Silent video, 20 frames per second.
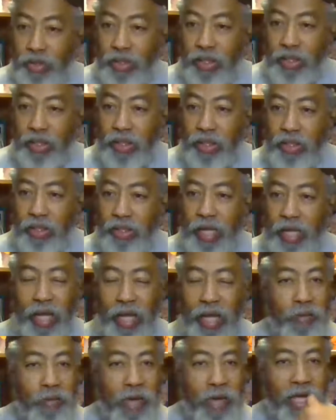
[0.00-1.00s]
Now, you may
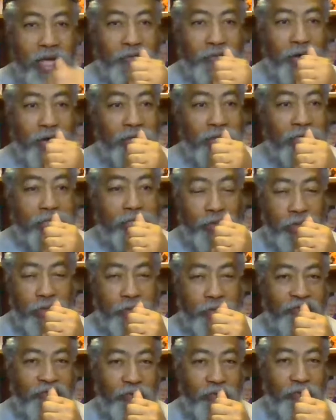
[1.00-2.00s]
have heard this one
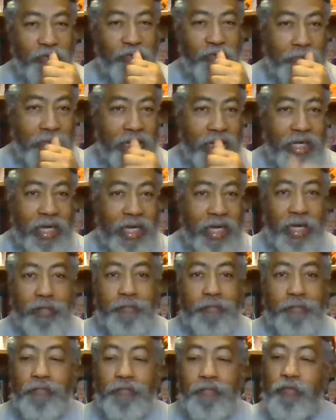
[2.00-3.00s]
before. You may not.
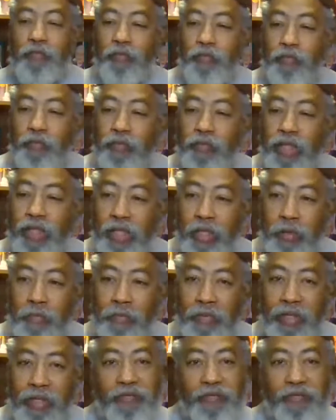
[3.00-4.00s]
But if
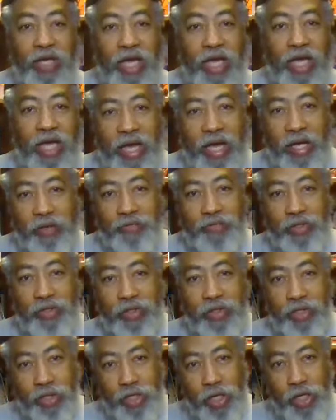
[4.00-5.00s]
you have, you can
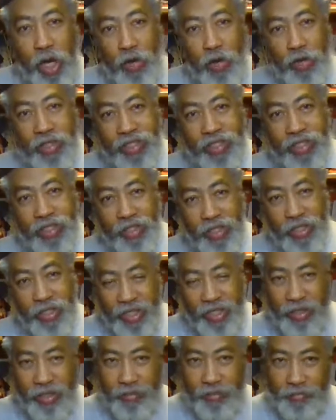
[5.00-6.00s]
always hear it again.
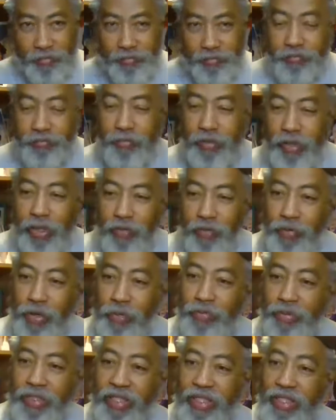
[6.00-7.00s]

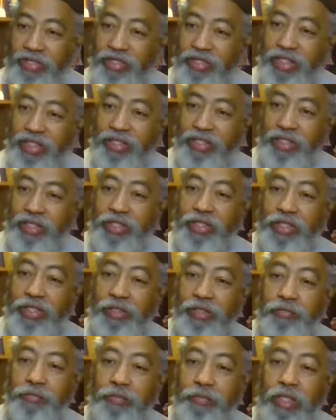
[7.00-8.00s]
Repetition is good.
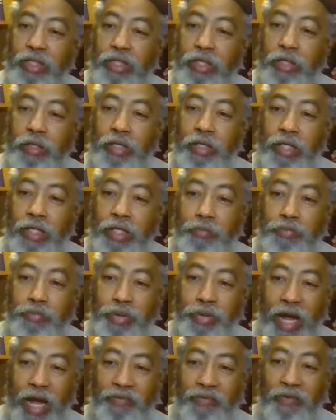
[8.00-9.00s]

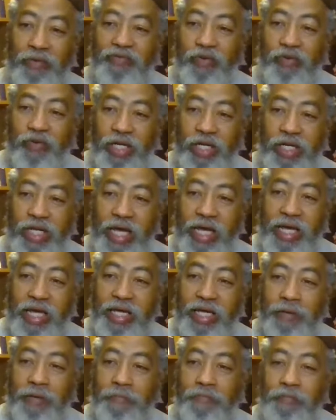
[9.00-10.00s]
Proverb for today.
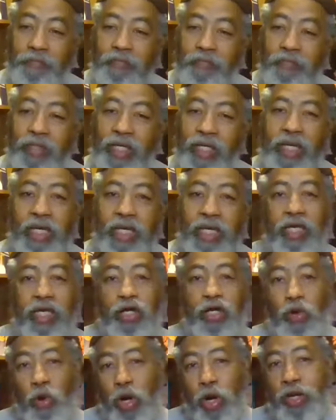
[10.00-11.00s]
In a
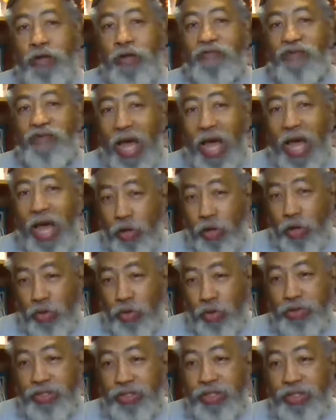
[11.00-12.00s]
court of
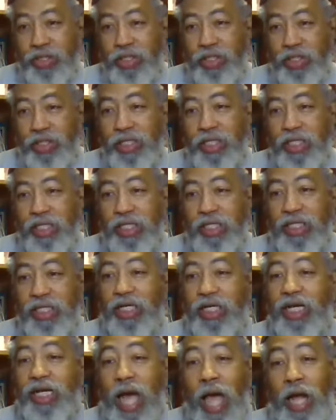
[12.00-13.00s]
fowls, the
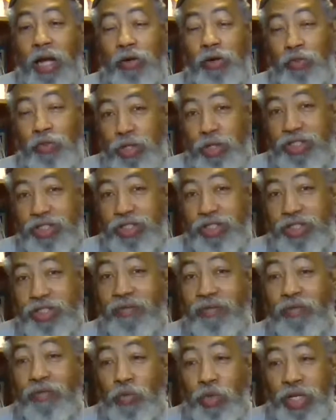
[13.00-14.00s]
cockroach never
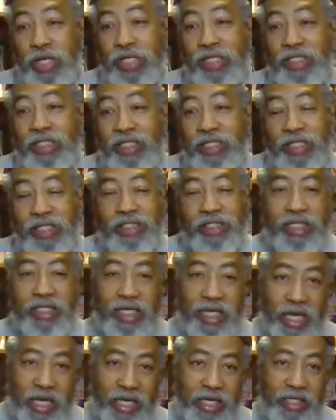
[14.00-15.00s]
wins his
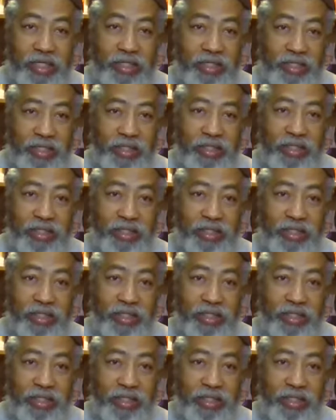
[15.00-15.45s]
case.